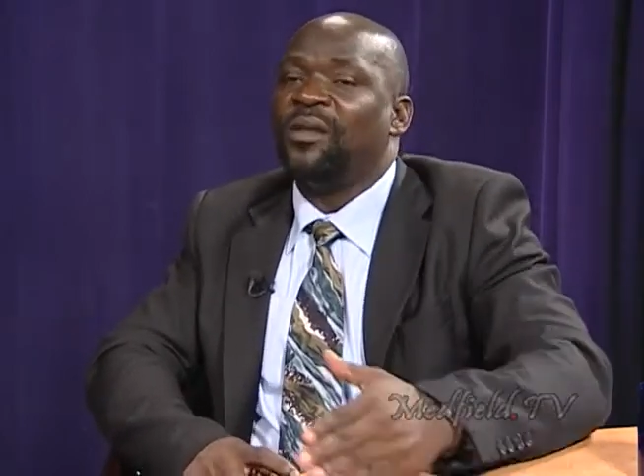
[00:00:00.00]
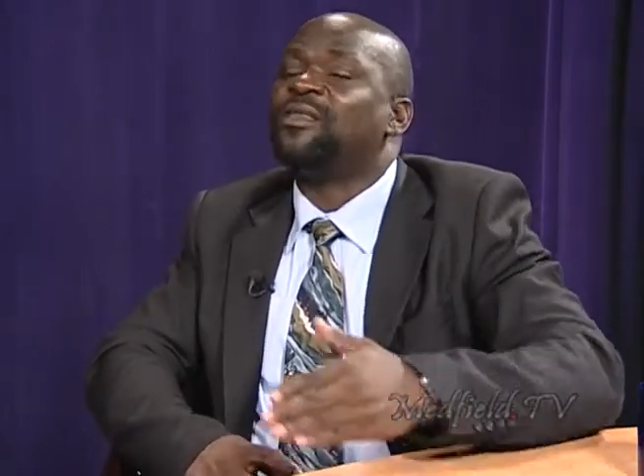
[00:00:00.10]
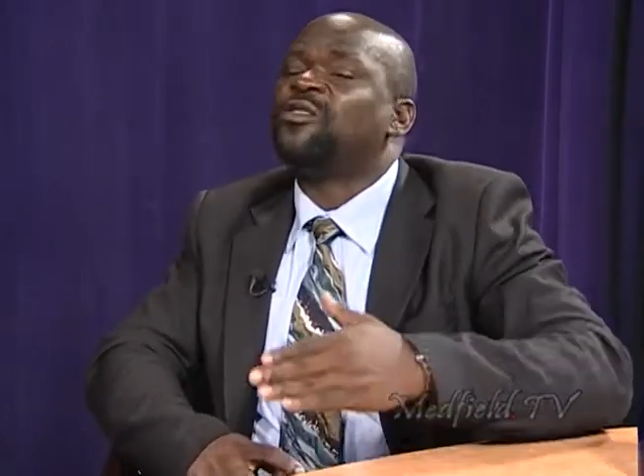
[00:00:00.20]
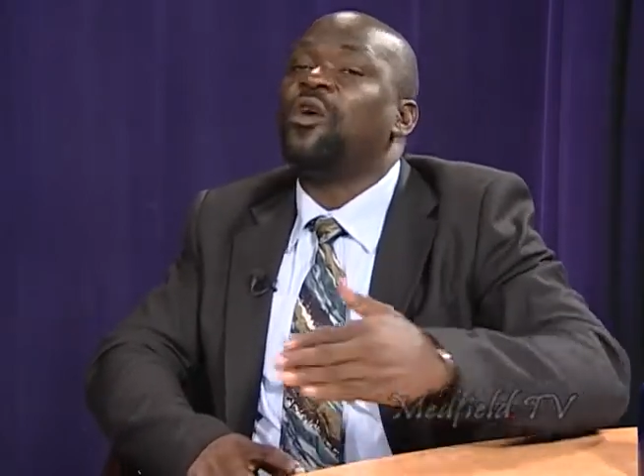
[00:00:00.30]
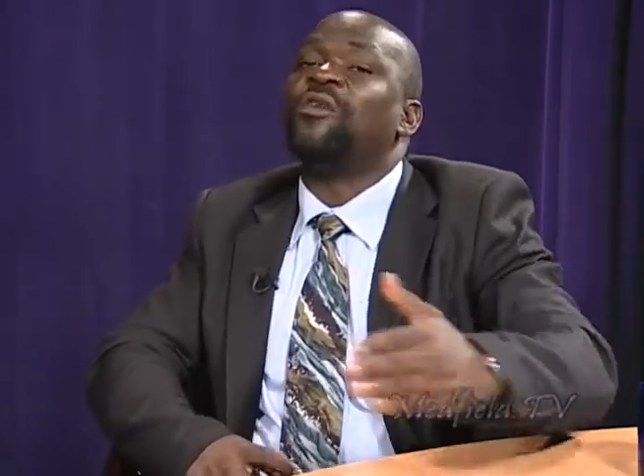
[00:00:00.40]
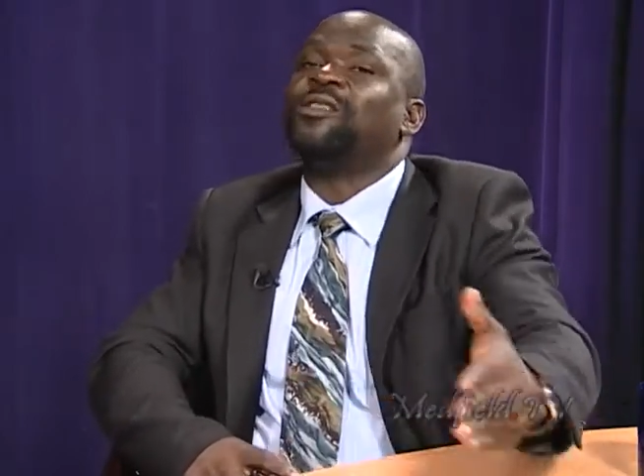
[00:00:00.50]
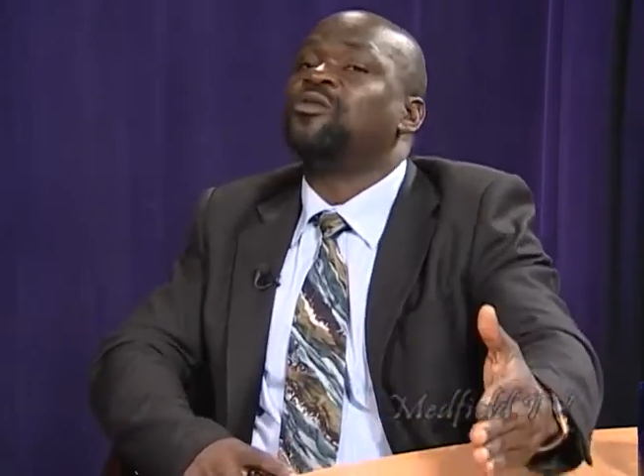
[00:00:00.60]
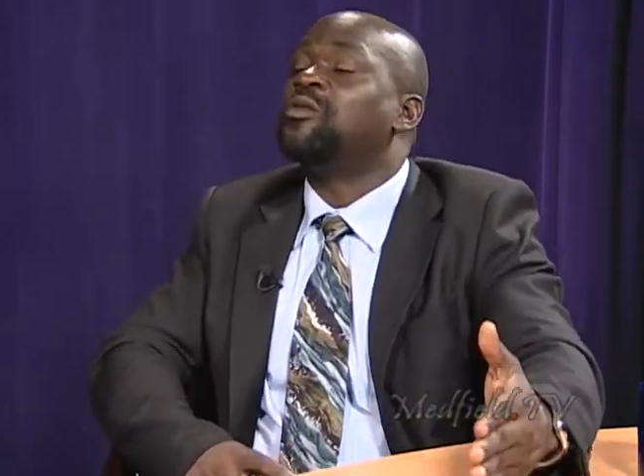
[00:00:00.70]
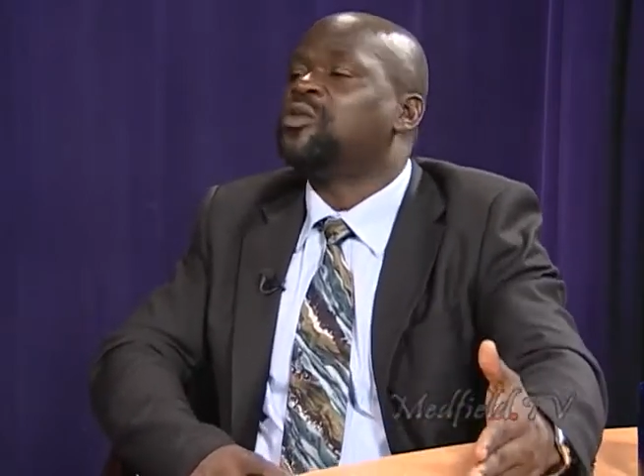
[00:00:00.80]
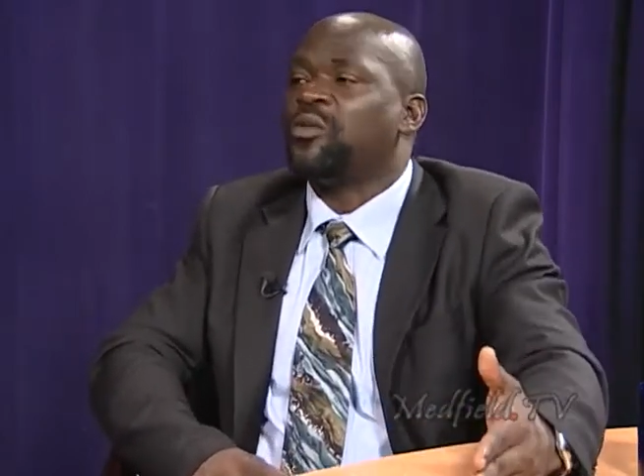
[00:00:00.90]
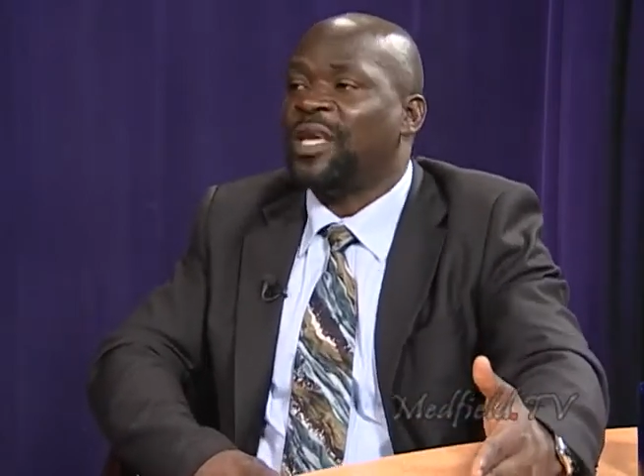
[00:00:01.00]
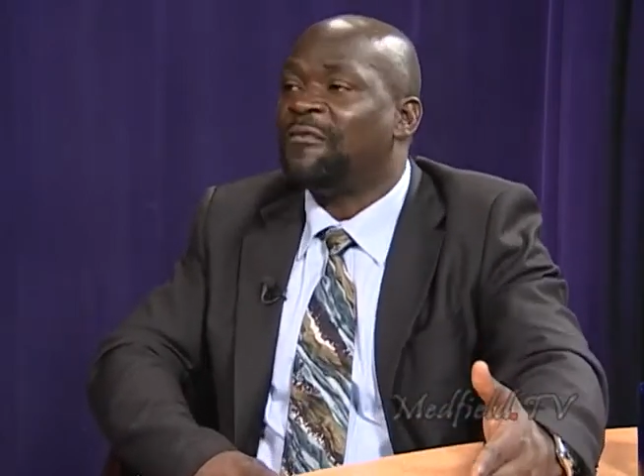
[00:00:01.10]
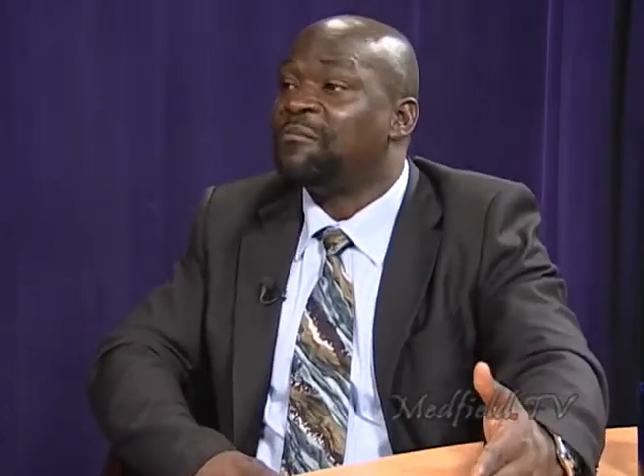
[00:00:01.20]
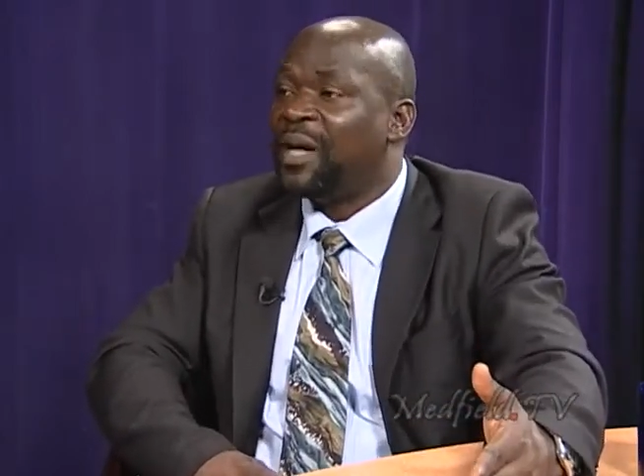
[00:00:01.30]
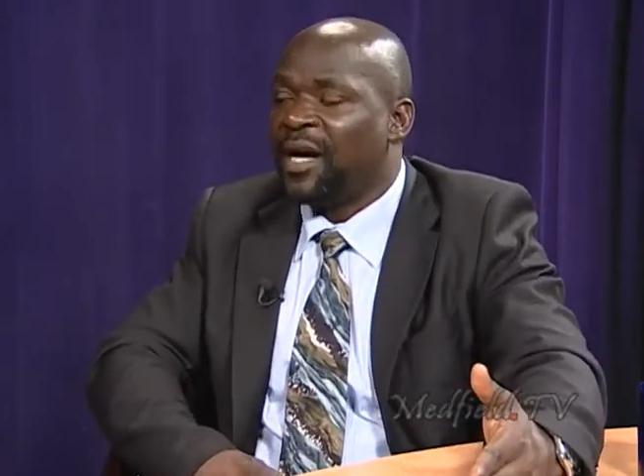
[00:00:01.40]
It's yeah. Mm. always good to
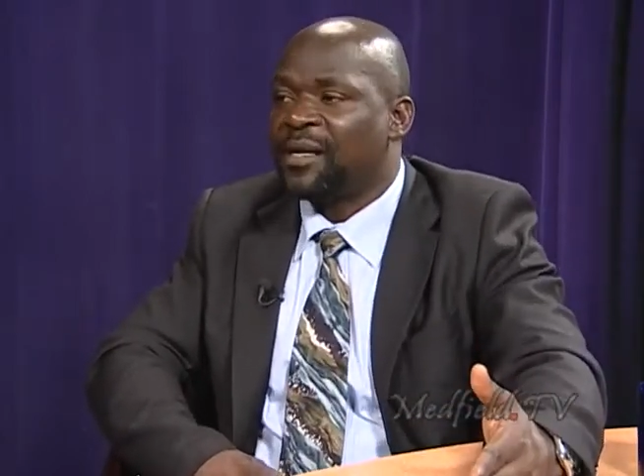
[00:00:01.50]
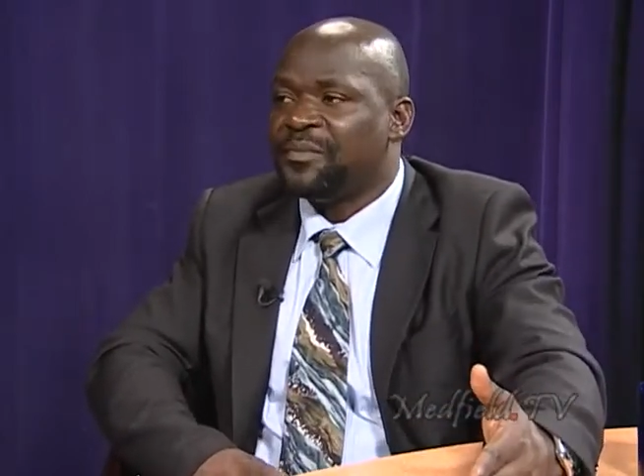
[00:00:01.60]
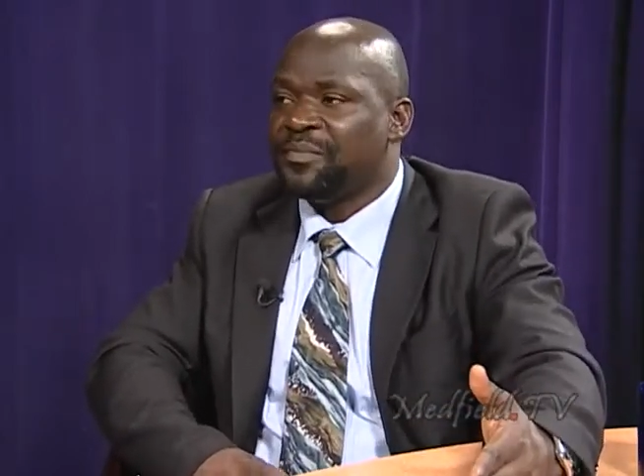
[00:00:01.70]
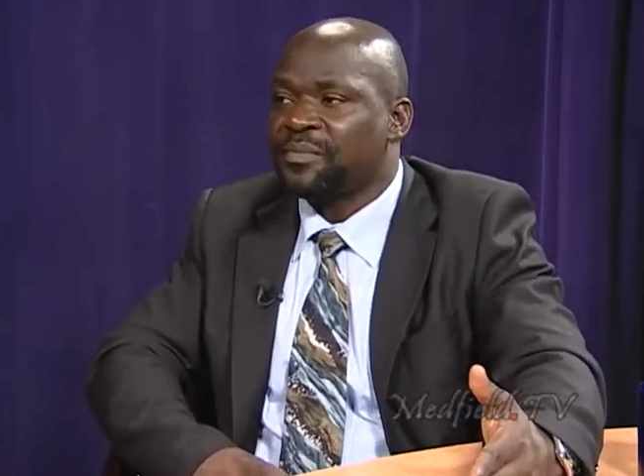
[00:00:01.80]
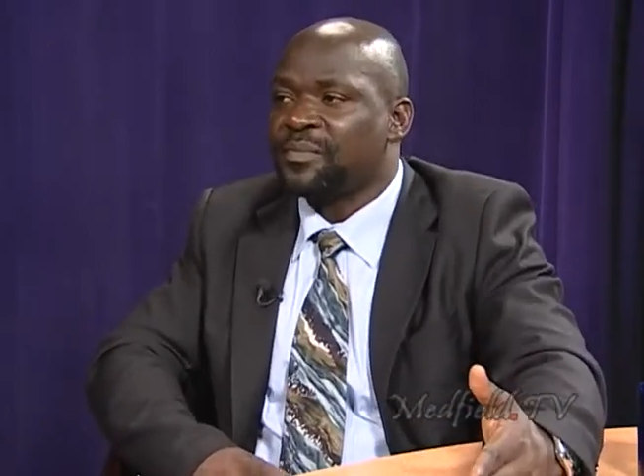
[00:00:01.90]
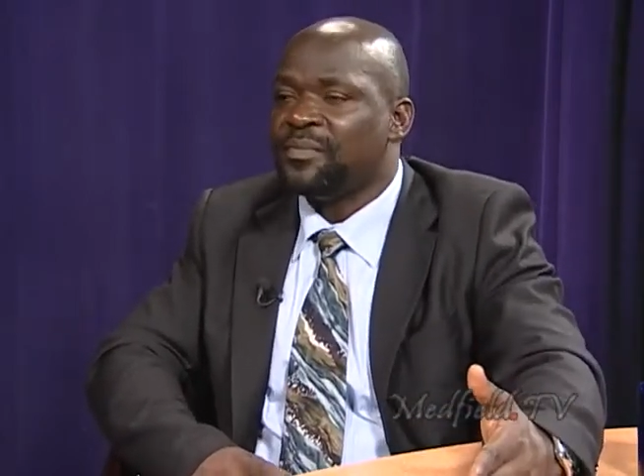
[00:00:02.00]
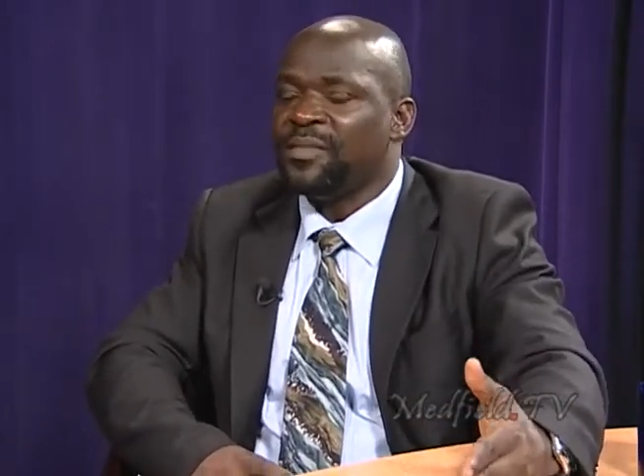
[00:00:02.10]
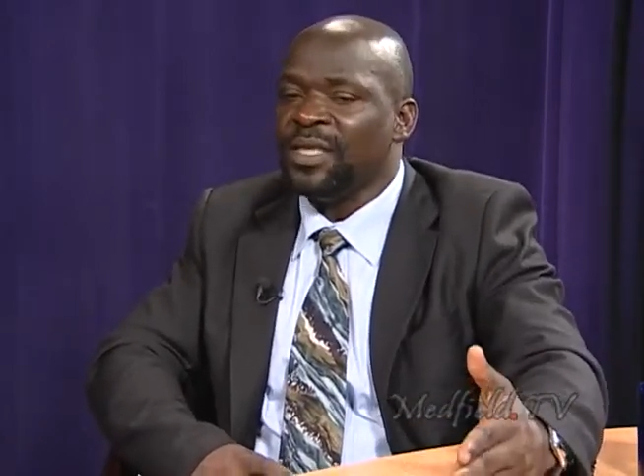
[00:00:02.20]
give back. Mm -hmm.